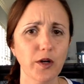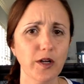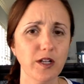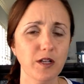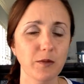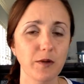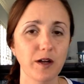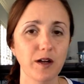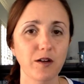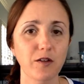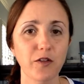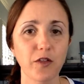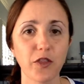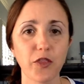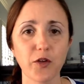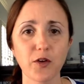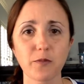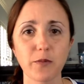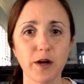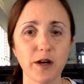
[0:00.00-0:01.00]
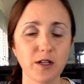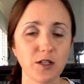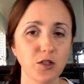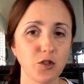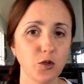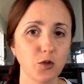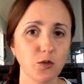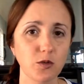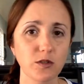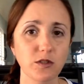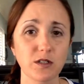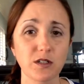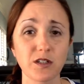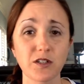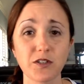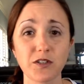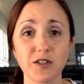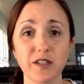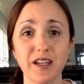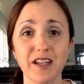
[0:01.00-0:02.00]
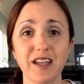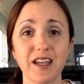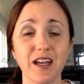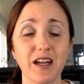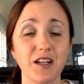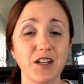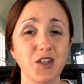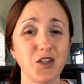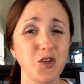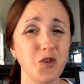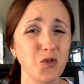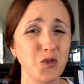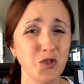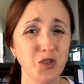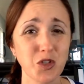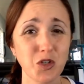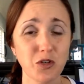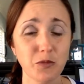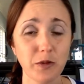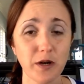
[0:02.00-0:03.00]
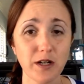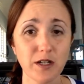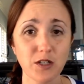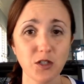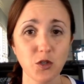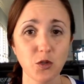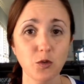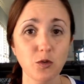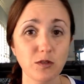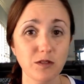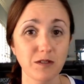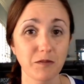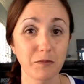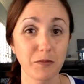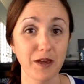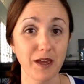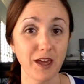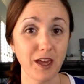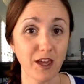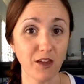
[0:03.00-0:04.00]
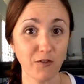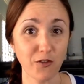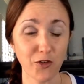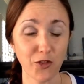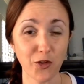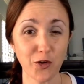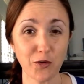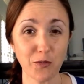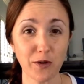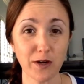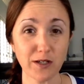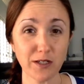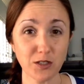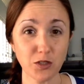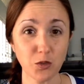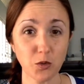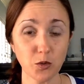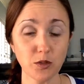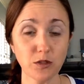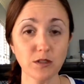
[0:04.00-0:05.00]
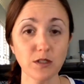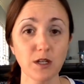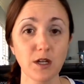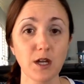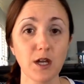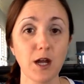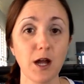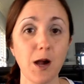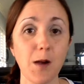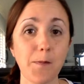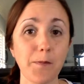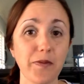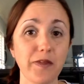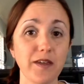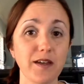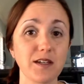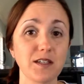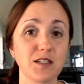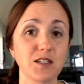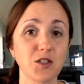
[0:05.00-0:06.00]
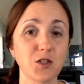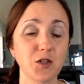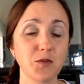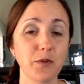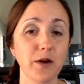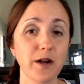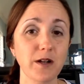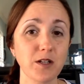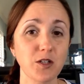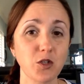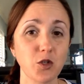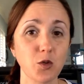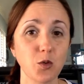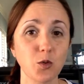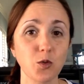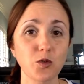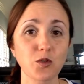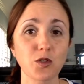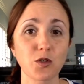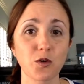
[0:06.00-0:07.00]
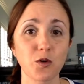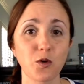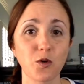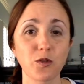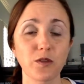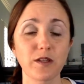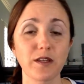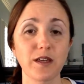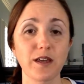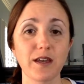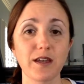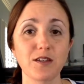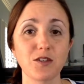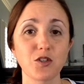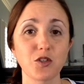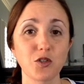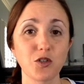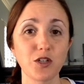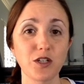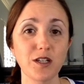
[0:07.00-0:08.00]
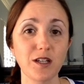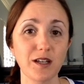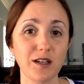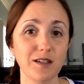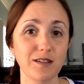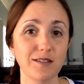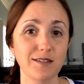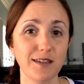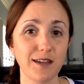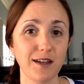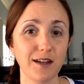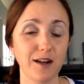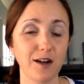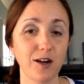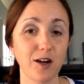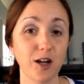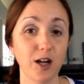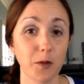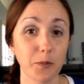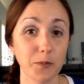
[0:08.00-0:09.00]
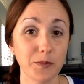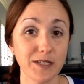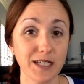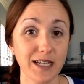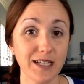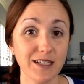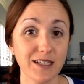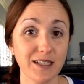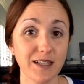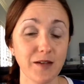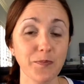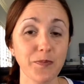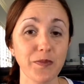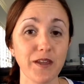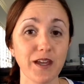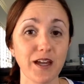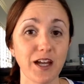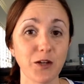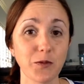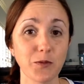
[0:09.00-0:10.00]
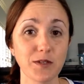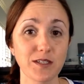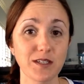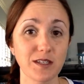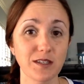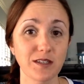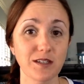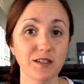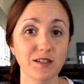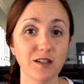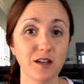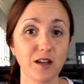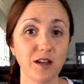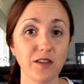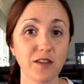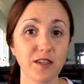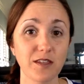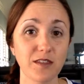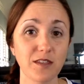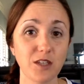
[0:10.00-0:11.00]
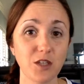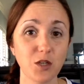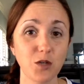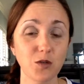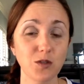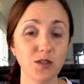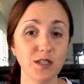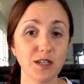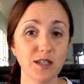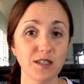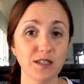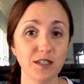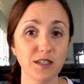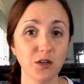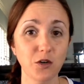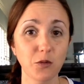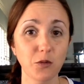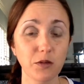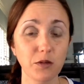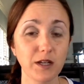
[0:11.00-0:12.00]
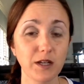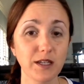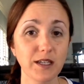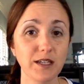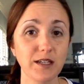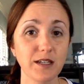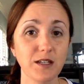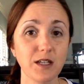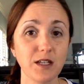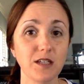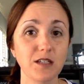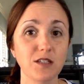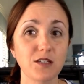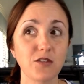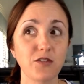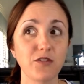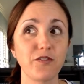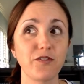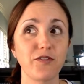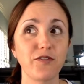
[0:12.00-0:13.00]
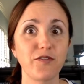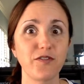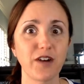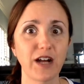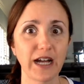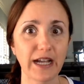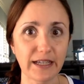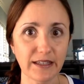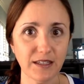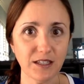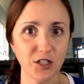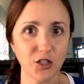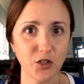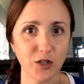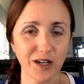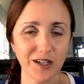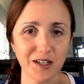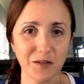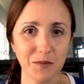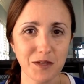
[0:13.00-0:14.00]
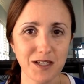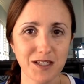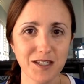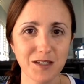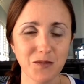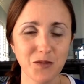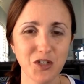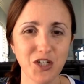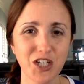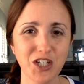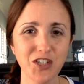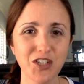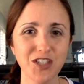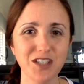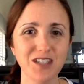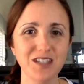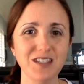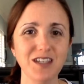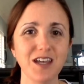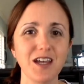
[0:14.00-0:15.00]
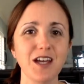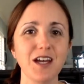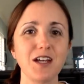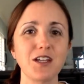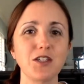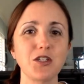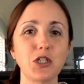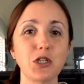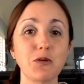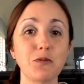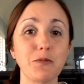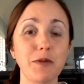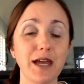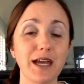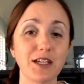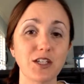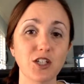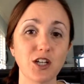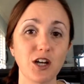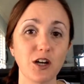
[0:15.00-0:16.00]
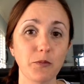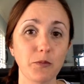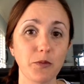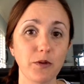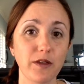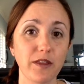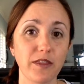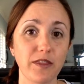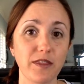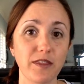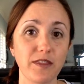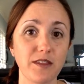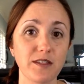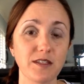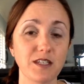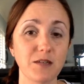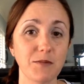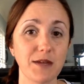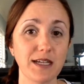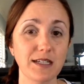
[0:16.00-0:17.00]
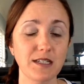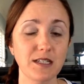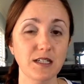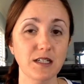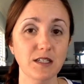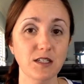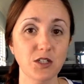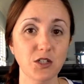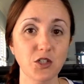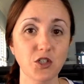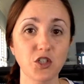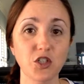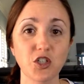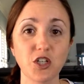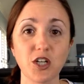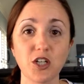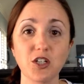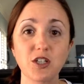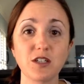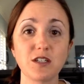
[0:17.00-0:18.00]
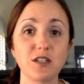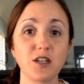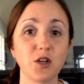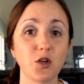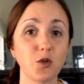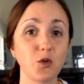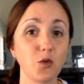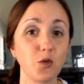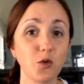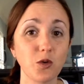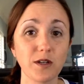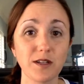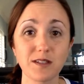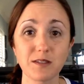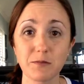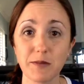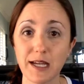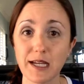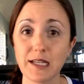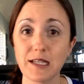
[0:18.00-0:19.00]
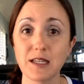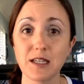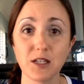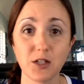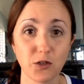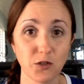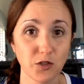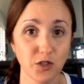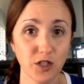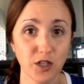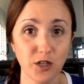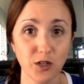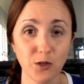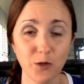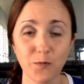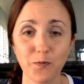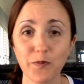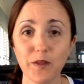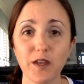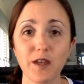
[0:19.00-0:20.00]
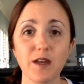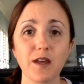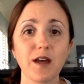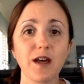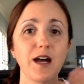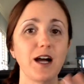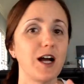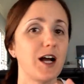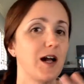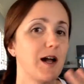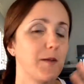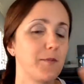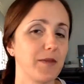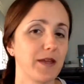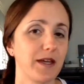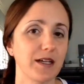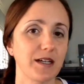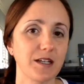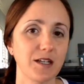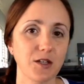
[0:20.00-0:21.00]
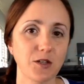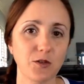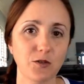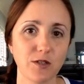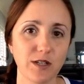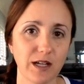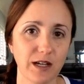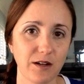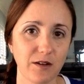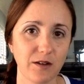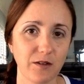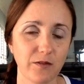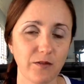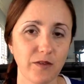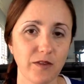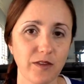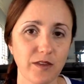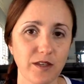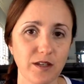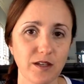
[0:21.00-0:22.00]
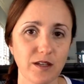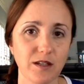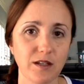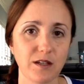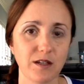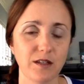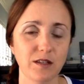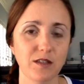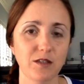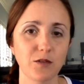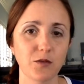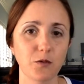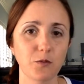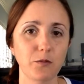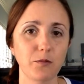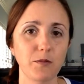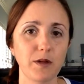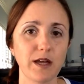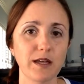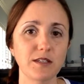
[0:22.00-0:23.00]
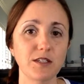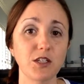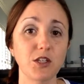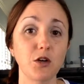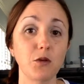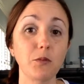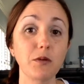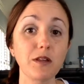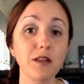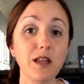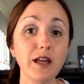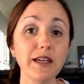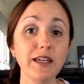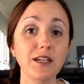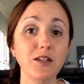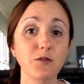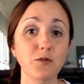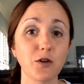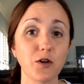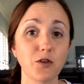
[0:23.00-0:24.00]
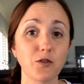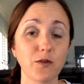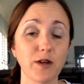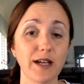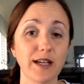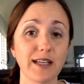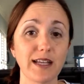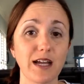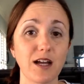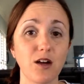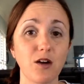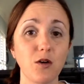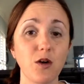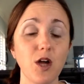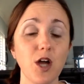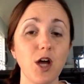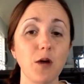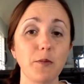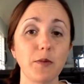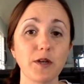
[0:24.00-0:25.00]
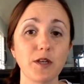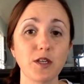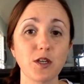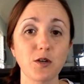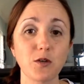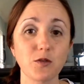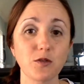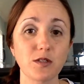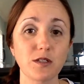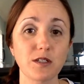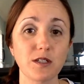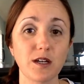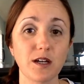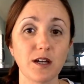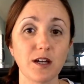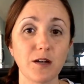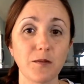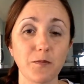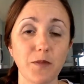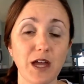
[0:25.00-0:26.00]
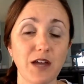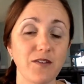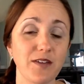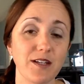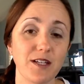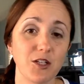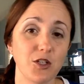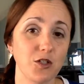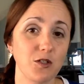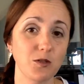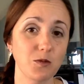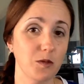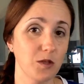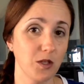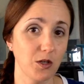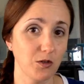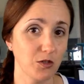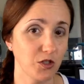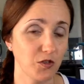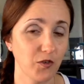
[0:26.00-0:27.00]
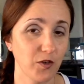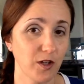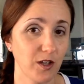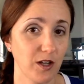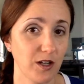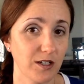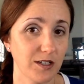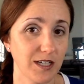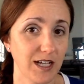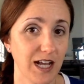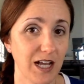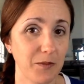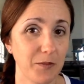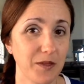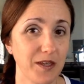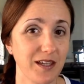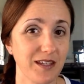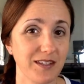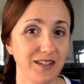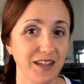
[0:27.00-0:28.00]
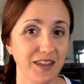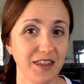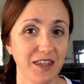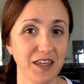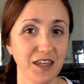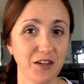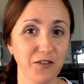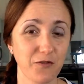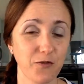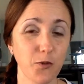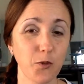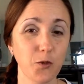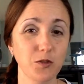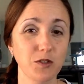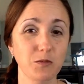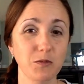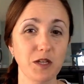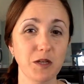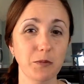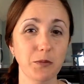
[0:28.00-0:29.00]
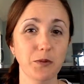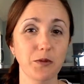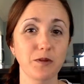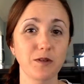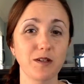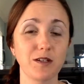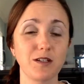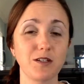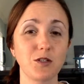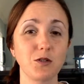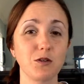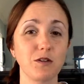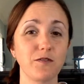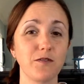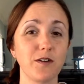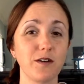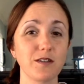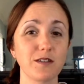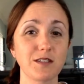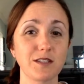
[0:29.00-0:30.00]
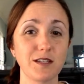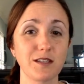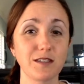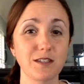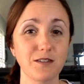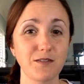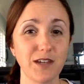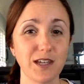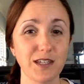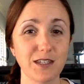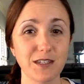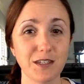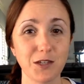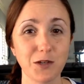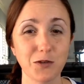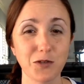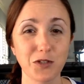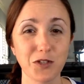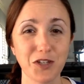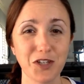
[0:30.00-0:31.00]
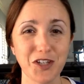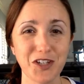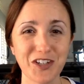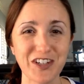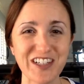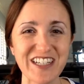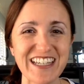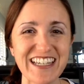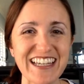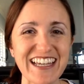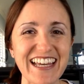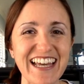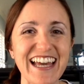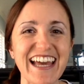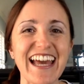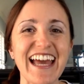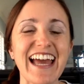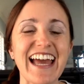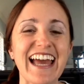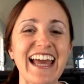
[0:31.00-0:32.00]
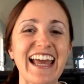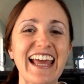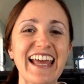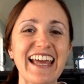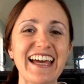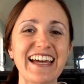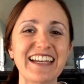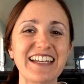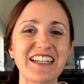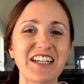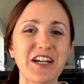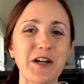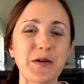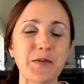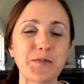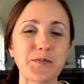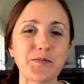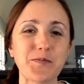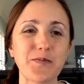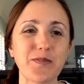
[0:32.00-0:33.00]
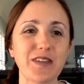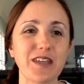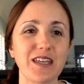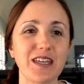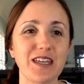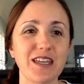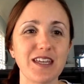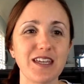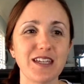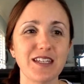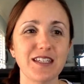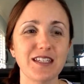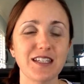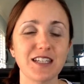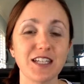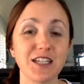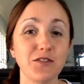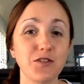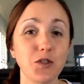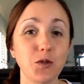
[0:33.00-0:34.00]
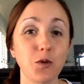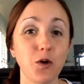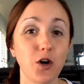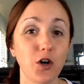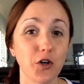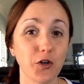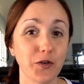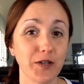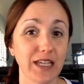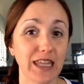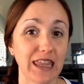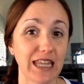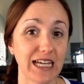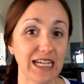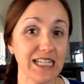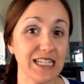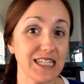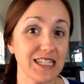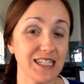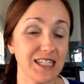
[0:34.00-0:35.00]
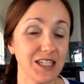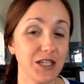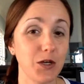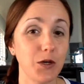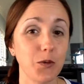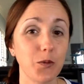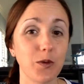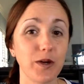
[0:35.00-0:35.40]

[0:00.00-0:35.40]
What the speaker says: worried about third-party tools and understanding how to use third-party tools and paying for third-party tools. Plus, third-party tools are only as good as they are updated. I recently saw that the Yoast Seo plugin is finally trying to make some changes to match up with the semantic search changes that Google has made years ago. I'm not going to go down the SEO plugin road right now, but Yoast, I've had issues with Yoast for a long time because I think it fools people into a false sense of SEO security. And it gives you all green lights